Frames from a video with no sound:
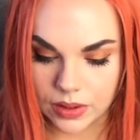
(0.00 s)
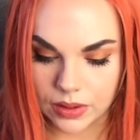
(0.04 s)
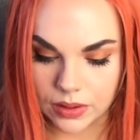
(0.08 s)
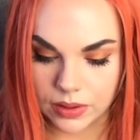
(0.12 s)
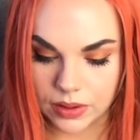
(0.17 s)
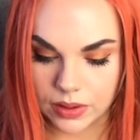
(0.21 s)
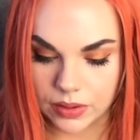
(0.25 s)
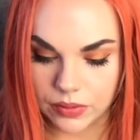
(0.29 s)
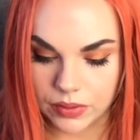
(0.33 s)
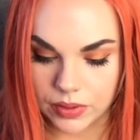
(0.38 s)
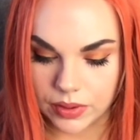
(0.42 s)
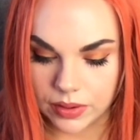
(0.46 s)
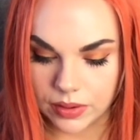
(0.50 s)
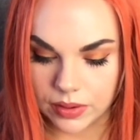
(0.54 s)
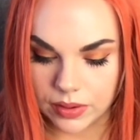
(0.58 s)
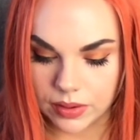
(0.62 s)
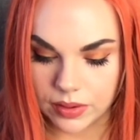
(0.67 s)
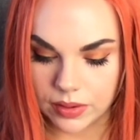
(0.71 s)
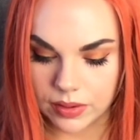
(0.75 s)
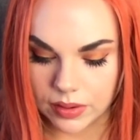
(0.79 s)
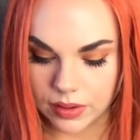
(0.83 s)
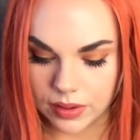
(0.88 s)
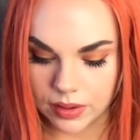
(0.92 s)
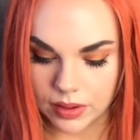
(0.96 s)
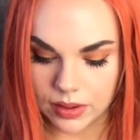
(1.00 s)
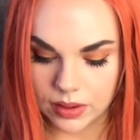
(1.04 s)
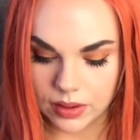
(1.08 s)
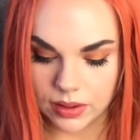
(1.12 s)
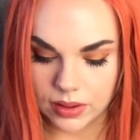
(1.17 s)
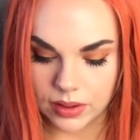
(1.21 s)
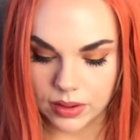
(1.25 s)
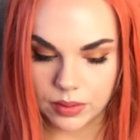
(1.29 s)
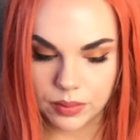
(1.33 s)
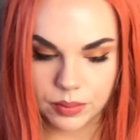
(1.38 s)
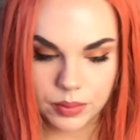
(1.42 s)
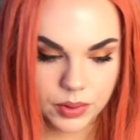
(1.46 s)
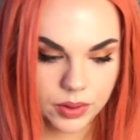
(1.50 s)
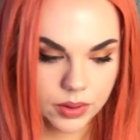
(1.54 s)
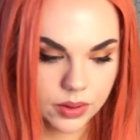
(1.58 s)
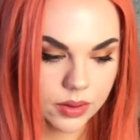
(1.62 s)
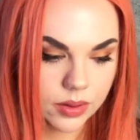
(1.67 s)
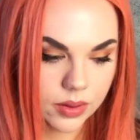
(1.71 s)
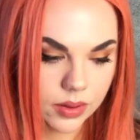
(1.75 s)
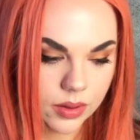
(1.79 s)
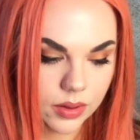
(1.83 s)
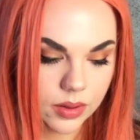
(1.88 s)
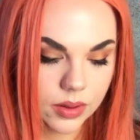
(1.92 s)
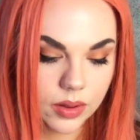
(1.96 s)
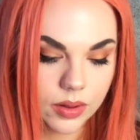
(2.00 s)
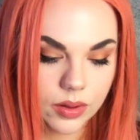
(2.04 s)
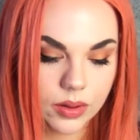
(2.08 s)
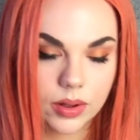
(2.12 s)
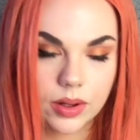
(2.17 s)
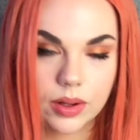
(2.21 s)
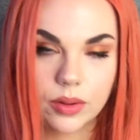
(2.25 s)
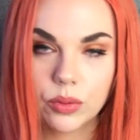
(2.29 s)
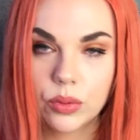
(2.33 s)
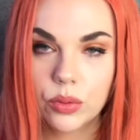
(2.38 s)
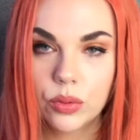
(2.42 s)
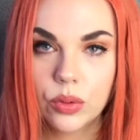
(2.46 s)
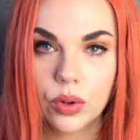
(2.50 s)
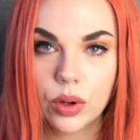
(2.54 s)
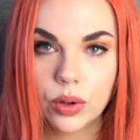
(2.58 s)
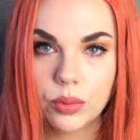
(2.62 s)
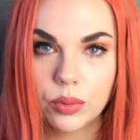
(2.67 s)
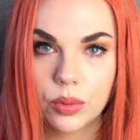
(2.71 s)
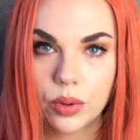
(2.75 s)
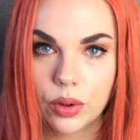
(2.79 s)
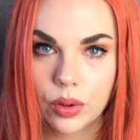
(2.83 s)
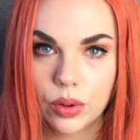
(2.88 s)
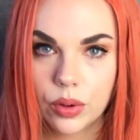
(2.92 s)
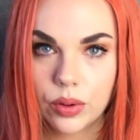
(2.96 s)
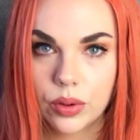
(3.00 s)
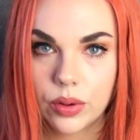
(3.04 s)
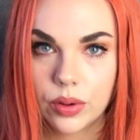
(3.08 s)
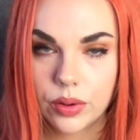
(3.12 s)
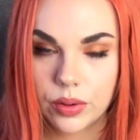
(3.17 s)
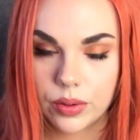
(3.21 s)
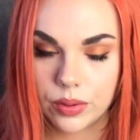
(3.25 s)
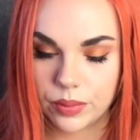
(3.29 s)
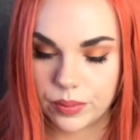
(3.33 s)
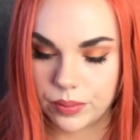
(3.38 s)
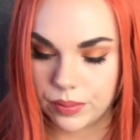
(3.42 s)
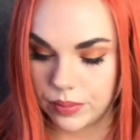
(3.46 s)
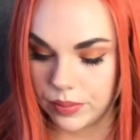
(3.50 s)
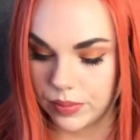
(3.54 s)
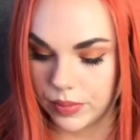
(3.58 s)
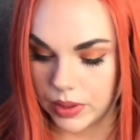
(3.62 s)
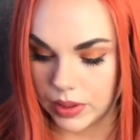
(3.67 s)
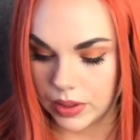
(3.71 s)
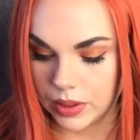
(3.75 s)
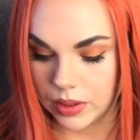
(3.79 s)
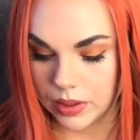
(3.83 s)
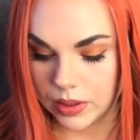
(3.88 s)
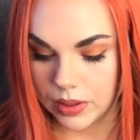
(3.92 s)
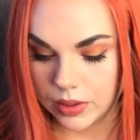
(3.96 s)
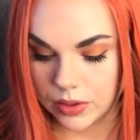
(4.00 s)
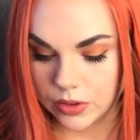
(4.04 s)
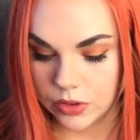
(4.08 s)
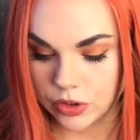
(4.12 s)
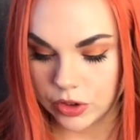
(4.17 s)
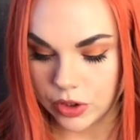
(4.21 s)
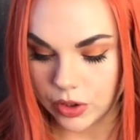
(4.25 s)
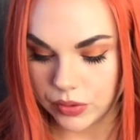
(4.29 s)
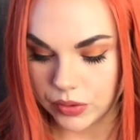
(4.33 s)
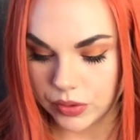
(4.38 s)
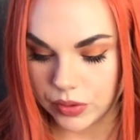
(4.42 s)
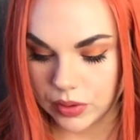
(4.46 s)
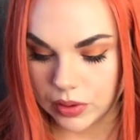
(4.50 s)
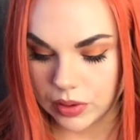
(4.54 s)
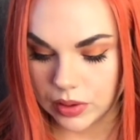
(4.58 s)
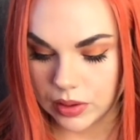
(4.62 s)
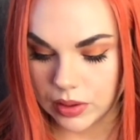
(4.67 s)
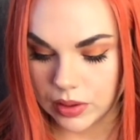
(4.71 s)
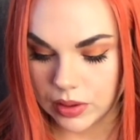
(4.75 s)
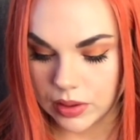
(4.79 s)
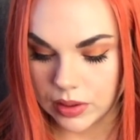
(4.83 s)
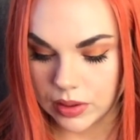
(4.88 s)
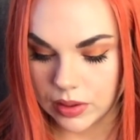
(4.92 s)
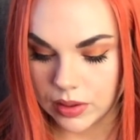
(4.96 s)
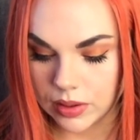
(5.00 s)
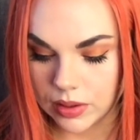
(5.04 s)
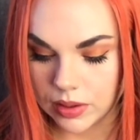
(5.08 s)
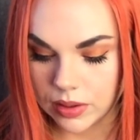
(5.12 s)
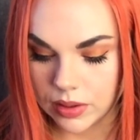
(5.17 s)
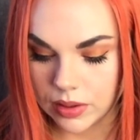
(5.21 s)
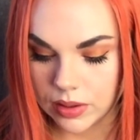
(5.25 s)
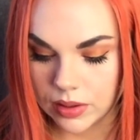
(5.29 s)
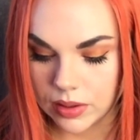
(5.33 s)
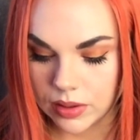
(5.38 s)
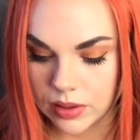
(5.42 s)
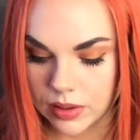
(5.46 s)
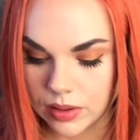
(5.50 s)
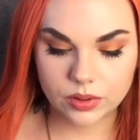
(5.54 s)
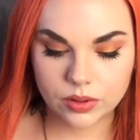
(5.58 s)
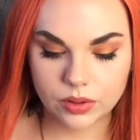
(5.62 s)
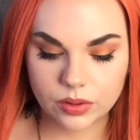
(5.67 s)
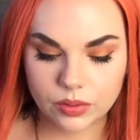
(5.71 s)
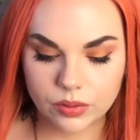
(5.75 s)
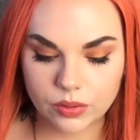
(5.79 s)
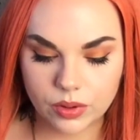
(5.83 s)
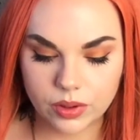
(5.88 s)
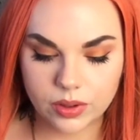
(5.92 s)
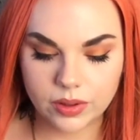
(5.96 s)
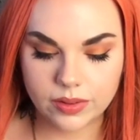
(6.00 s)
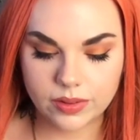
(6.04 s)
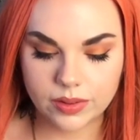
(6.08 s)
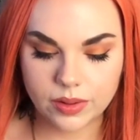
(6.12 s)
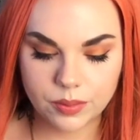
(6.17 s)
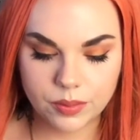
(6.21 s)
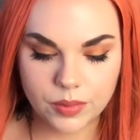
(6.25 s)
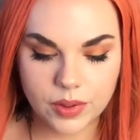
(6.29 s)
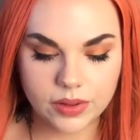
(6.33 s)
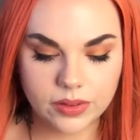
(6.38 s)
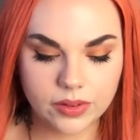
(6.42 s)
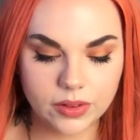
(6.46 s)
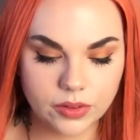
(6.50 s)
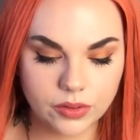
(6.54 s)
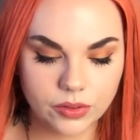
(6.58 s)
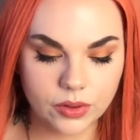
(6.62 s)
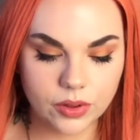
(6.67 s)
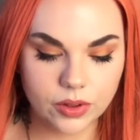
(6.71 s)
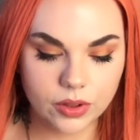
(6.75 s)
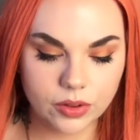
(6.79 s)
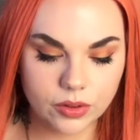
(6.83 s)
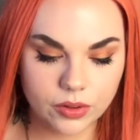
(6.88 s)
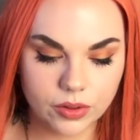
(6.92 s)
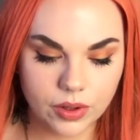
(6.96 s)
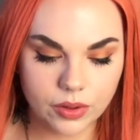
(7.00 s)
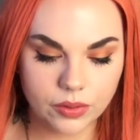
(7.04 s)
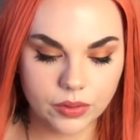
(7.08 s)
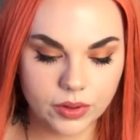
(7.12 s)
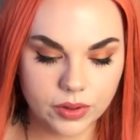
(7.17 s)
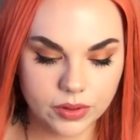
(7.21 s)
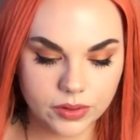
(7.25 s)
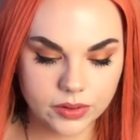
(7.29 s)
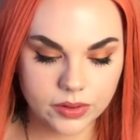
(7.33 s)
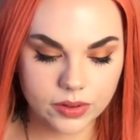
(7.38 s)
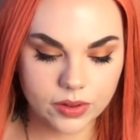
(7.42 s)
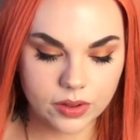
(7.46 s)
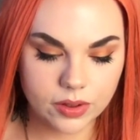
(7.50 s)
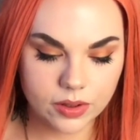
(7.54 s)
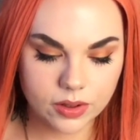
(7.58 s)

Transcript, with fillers: Giving it a little bit, uh, uh, one more um, shuffle. What is the message for Aquarius?